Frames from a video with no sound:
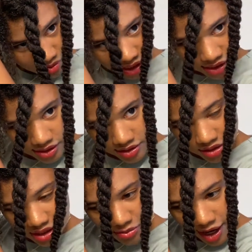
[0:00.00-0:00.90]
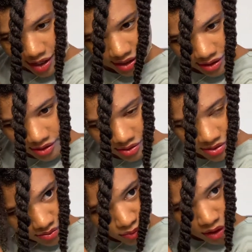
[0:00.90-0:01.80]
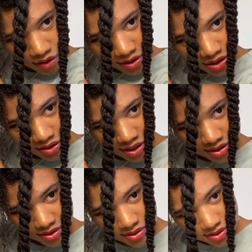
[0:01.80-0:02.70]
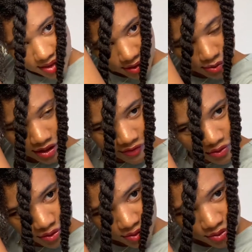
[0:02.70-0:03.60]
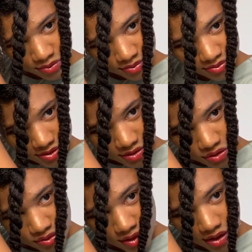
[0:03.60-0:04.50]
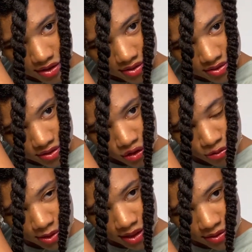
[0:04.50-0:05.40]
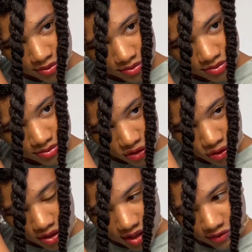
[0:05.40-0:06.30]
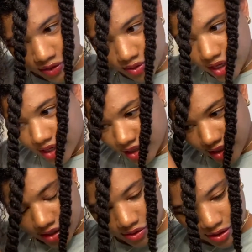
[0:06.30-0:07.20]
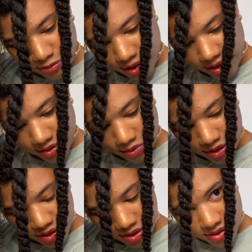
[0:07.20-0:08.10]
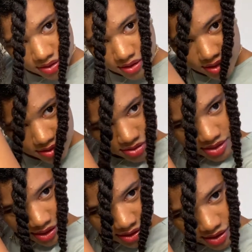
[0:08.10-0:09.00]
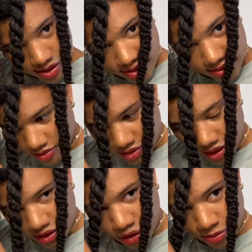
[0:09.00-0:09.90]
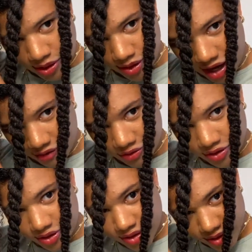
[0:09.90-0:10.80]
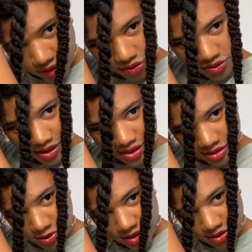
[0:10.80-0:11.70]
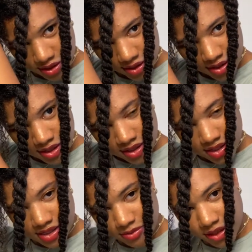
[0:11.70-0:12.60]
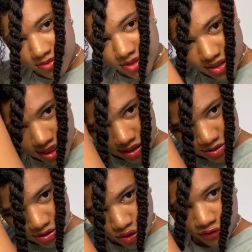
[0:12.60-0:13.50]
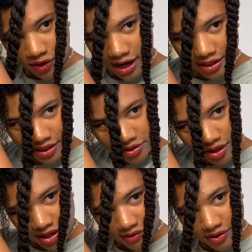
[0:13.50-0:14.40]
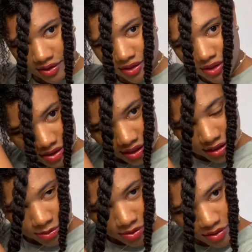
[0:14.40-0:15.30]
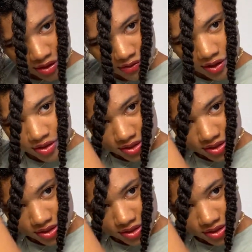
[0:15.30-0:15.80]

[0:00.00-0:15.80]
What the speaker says: And just keep adding water to your hands. And whatever you do, do not comb it out. Or if you can't get it out completely with this technique, then comb it out after you do this as much as you can. Because sometimes the tangles are so fine that you can't even get them out with your fingers.